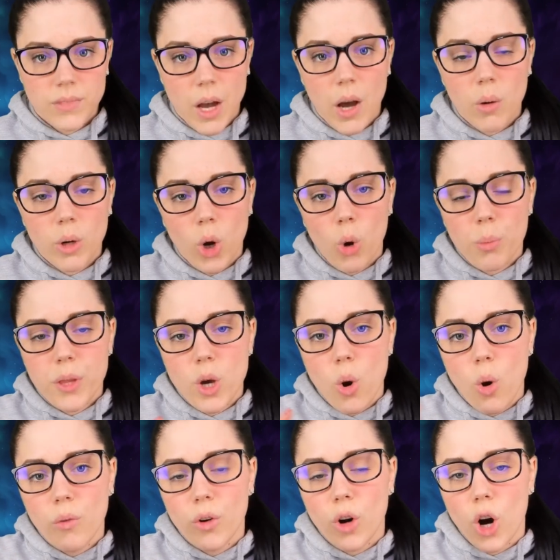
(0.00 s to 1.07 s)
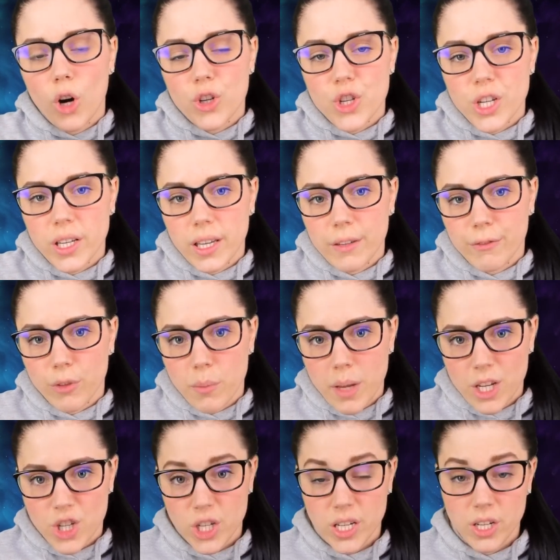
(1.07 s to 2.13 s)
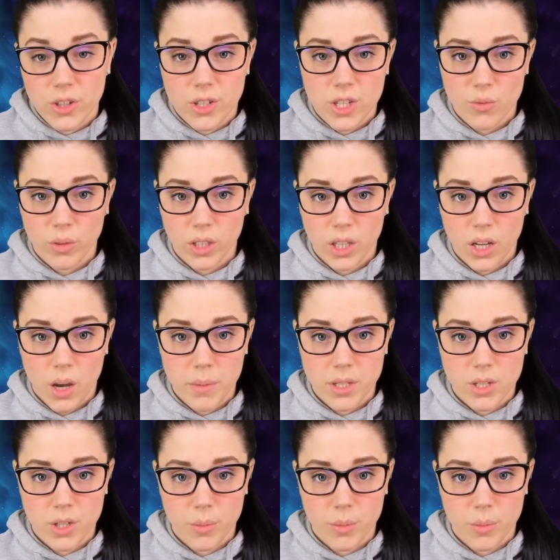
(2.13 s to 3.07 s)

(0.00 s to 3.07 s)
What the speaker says: Now, I would hope the overarching information here doesn't really come as